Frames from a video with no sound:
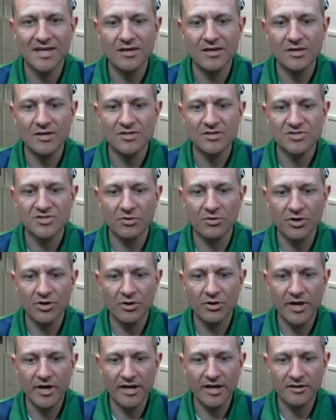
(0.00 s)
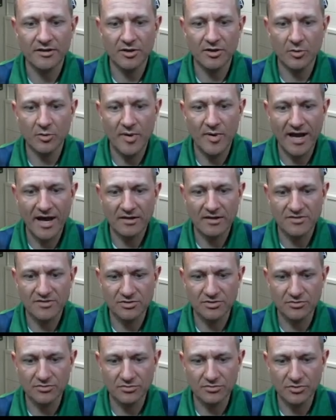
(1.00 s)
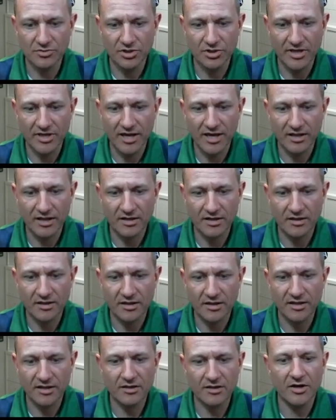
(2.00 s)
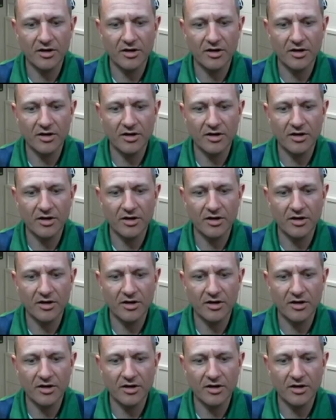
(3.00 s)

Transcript: So we'll go ahead and go back to look at it on